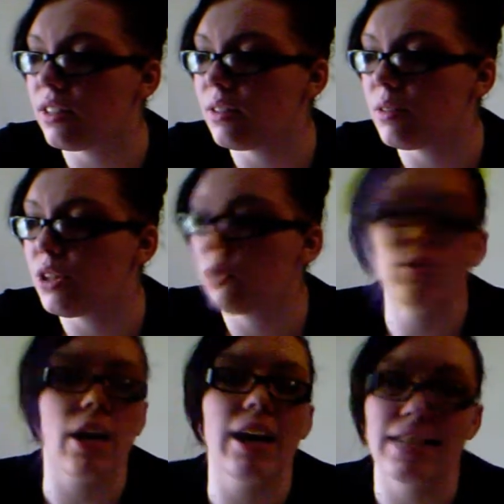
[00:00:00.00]
you do
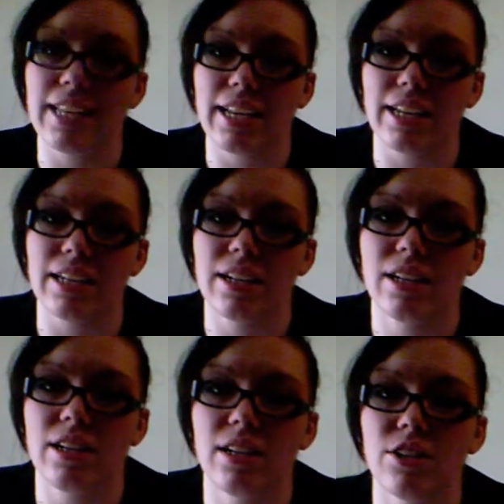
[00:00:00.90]
not need
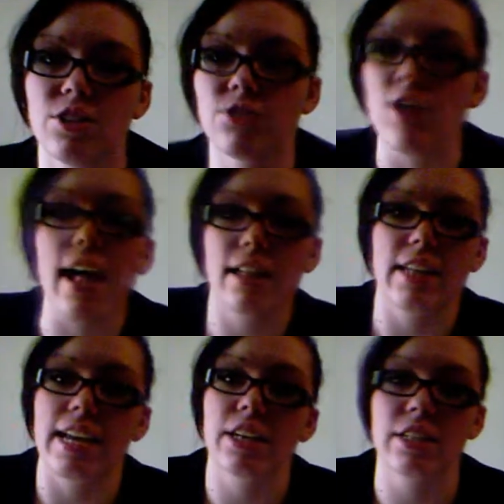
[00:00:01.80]
to
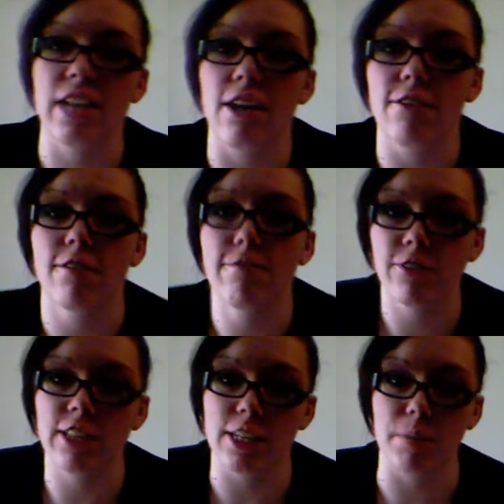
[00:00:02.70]
validate yourself for
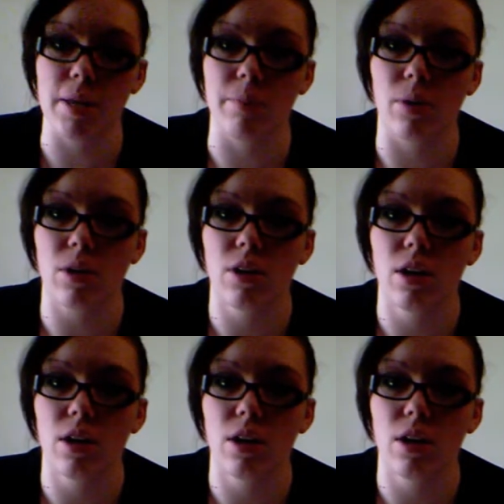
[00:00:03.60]
these people.